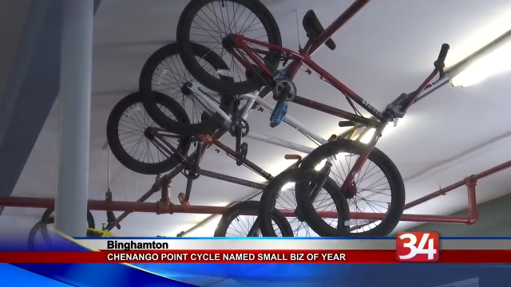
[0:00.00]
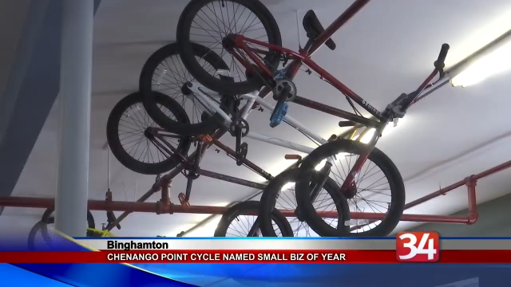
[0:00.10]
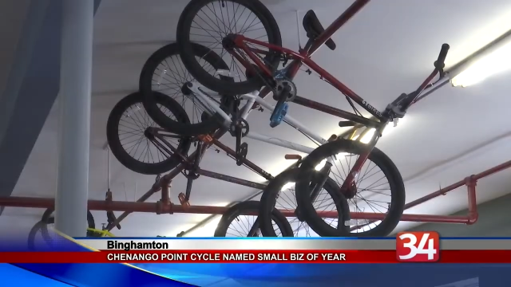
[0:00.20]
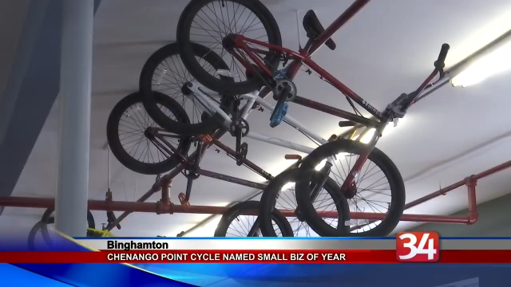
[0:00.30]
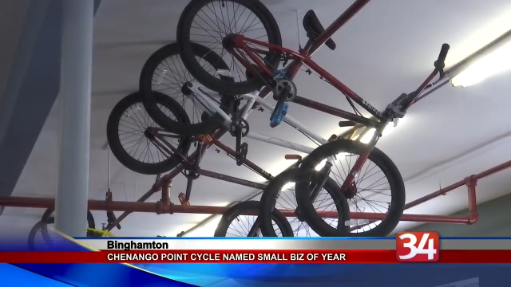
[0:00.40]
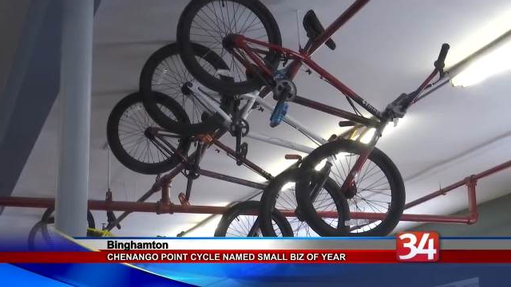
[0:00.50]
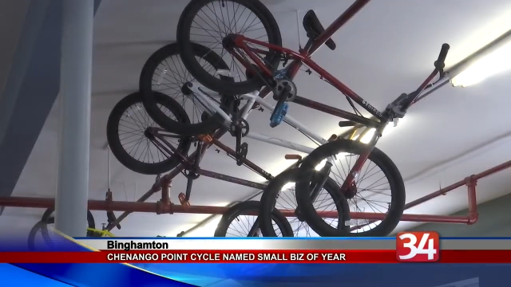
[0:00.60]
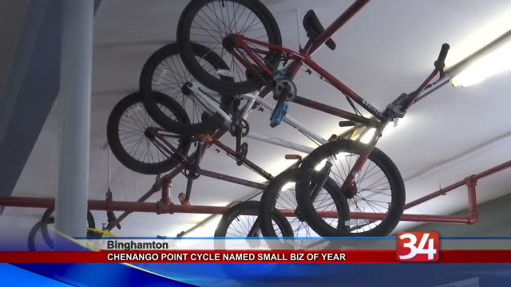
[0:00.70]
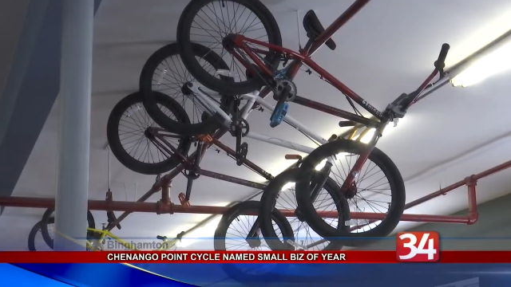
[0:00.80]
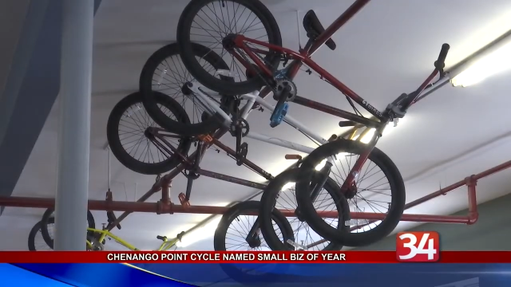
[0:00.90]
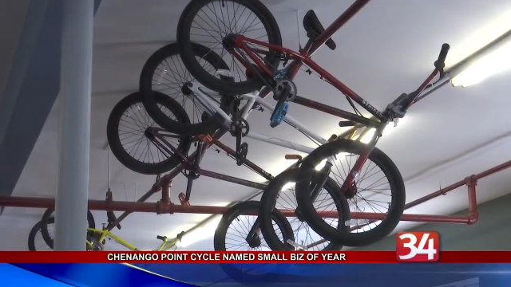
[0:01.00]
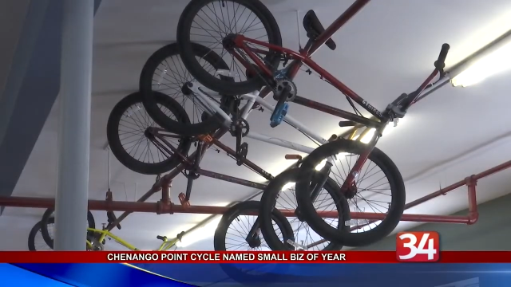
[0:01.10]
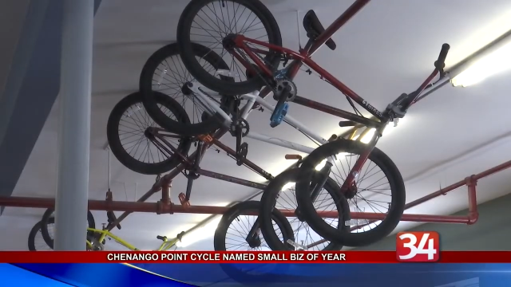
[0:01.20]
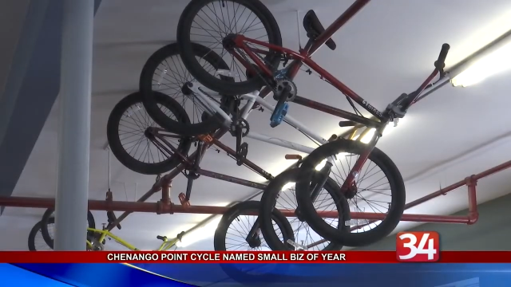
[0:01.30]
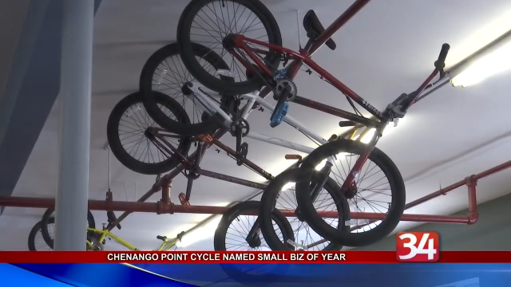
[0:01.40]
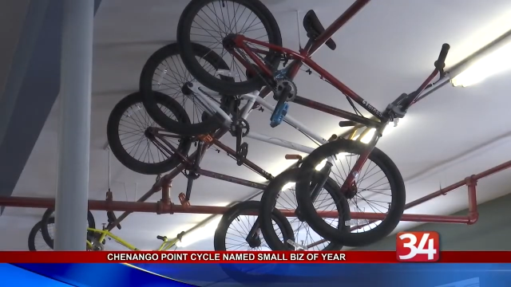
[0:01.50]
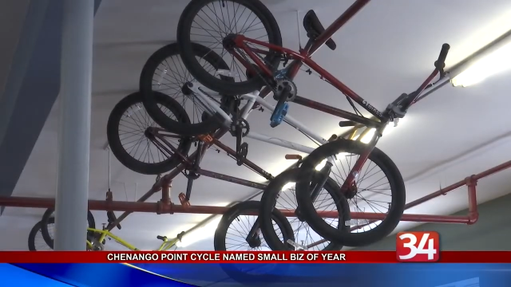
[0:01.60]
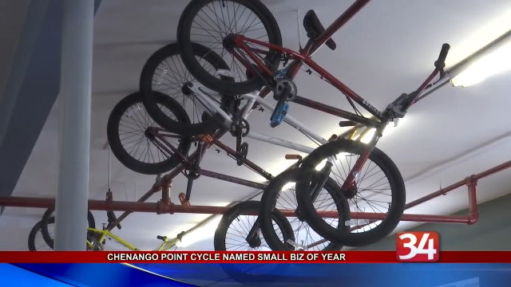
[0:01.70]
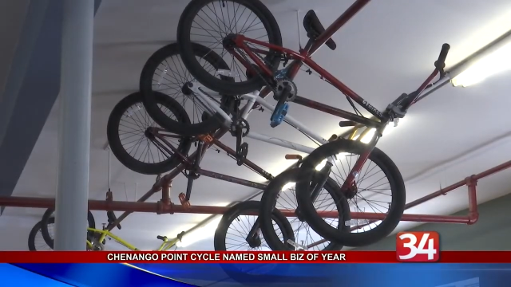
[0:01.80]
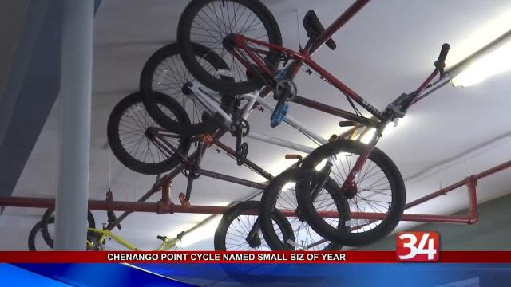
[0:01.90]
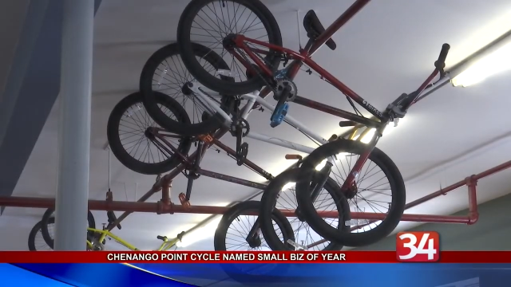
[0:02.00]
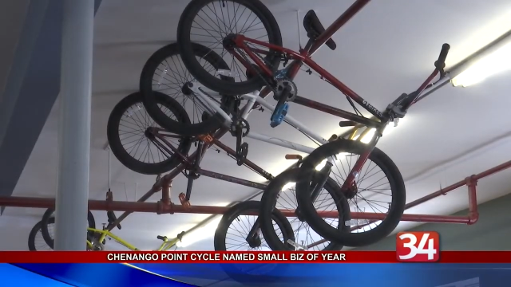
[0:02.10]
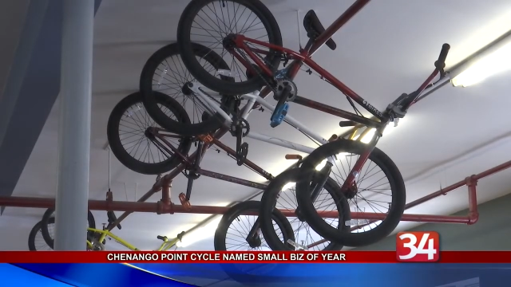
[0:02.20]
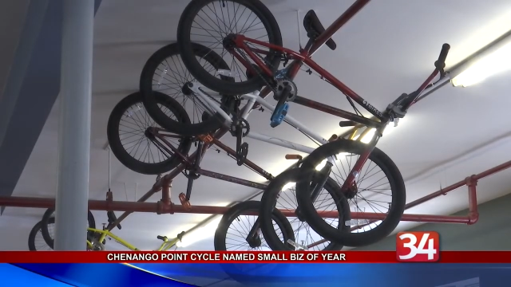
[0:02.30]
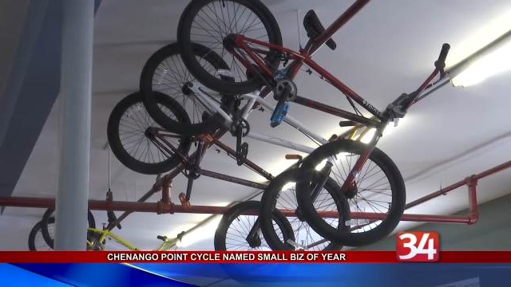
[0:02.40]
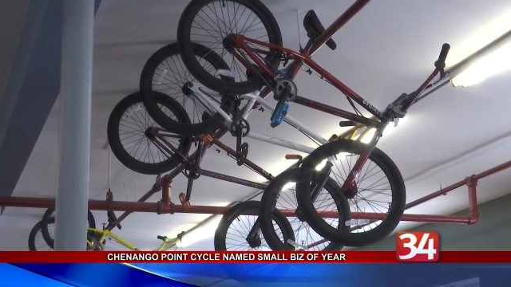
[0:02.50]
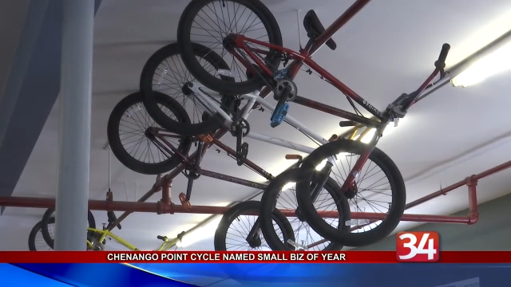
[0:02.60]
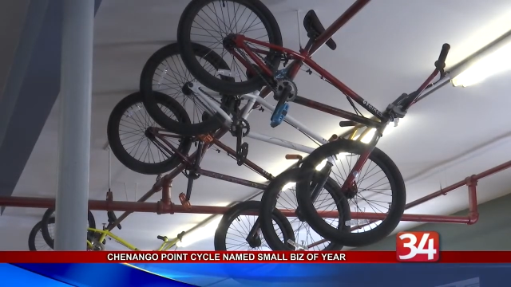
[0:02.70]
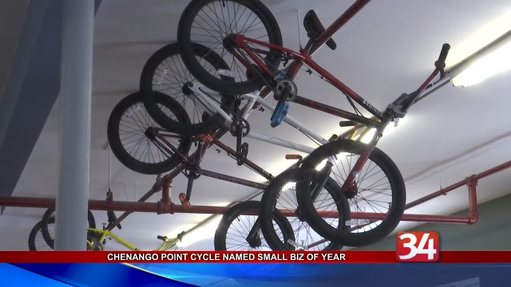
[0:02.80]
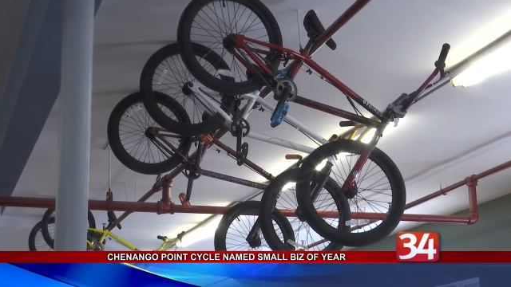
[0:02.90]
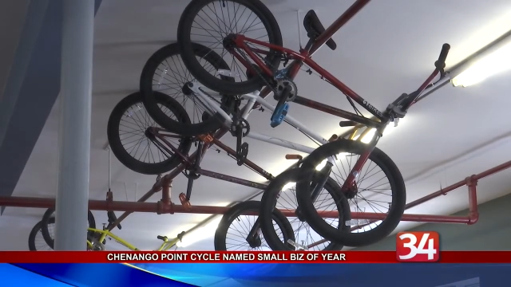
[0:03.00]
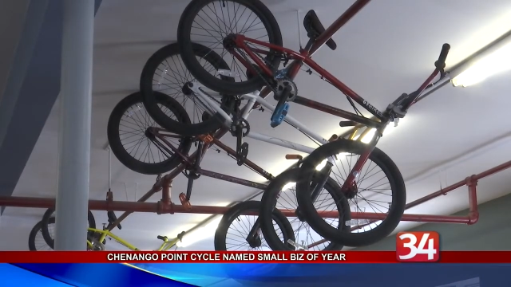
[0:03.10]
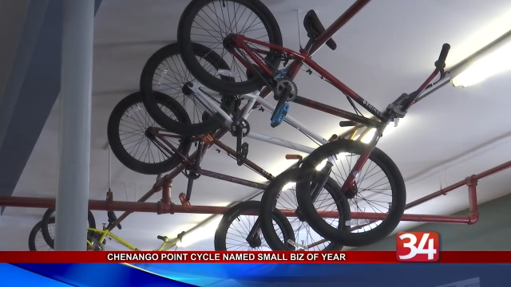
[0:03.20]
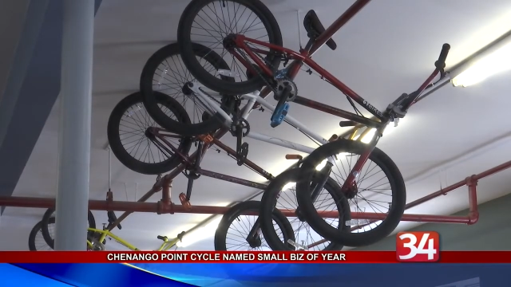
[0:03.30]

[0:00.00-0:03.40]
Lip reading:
No face is visible, so there are no lips to read.